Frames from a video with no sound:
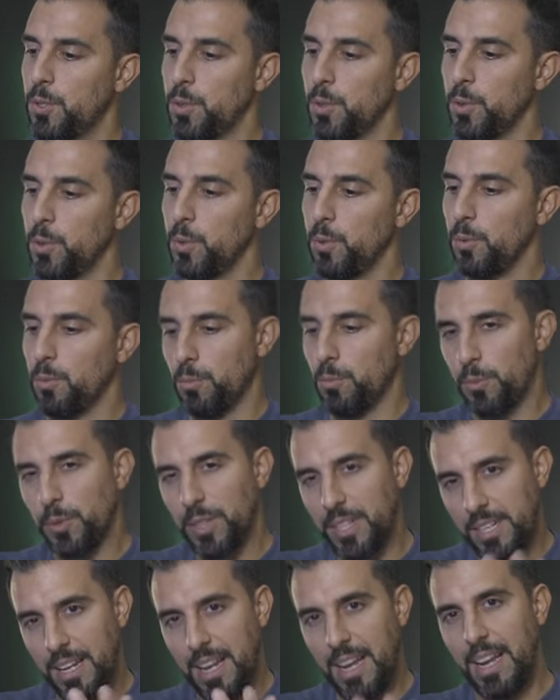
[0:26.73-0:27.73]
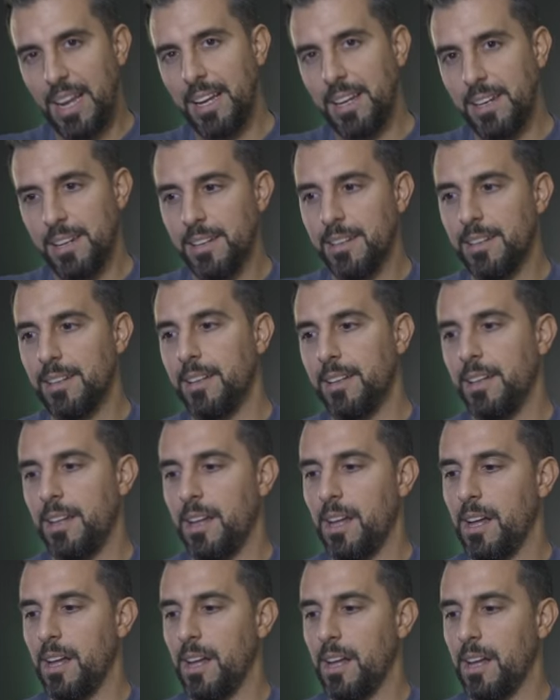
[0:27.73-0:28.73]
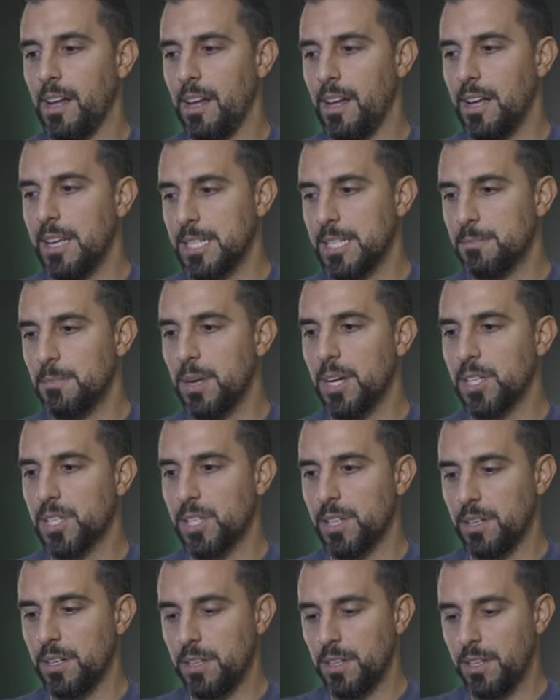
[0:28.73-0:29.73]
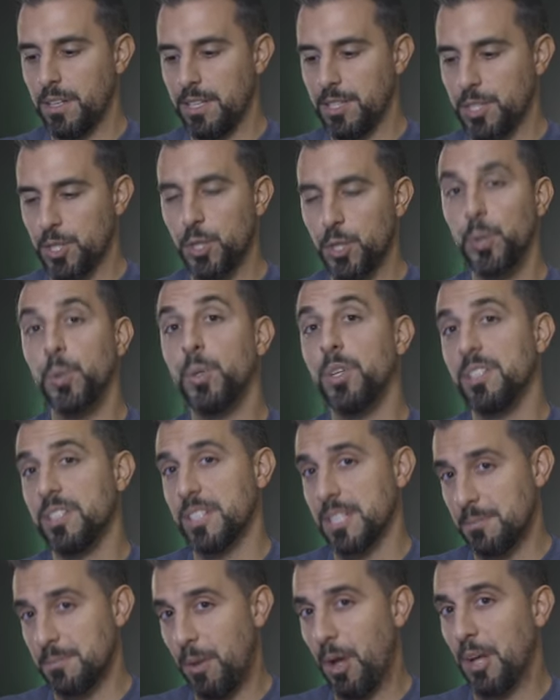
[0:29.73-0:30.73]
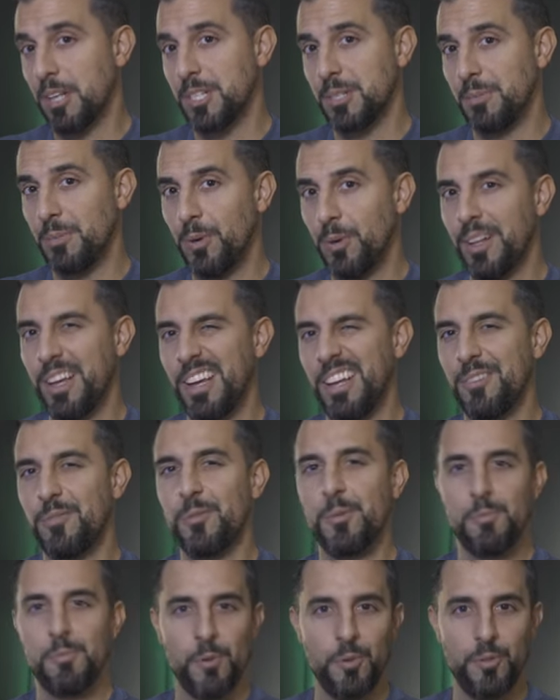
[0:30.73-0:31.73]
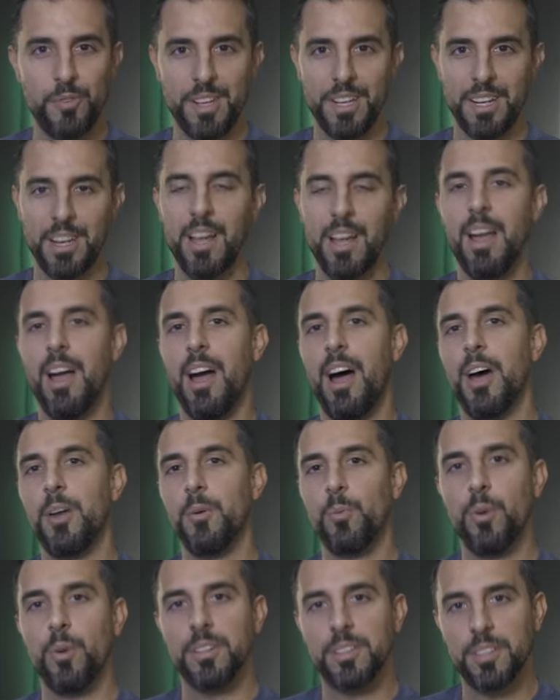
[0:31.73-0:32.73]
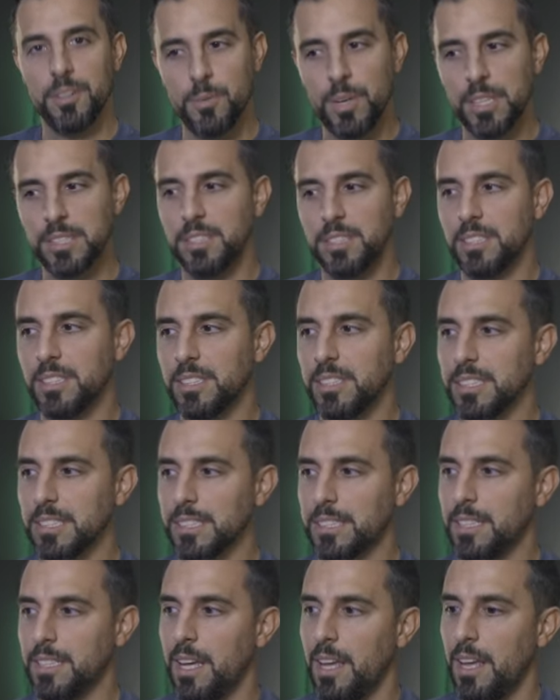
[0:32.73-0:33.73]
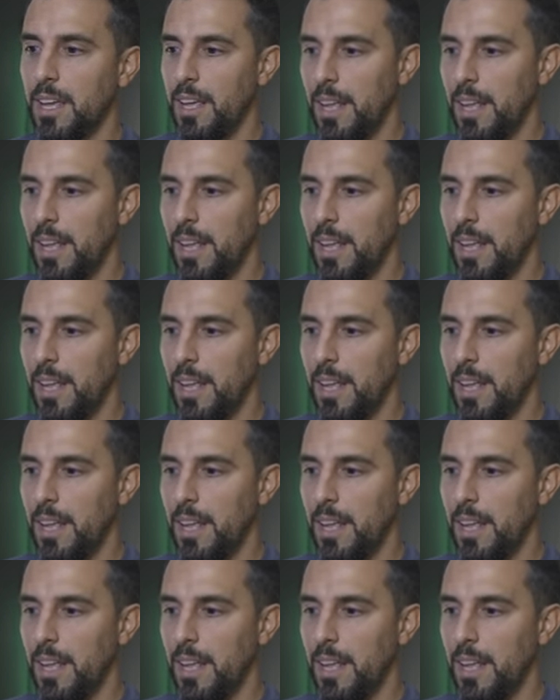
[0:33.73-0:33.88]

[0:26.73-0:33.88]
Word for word: to retain uh, as much as goodies as possible and removing unwanted resonances,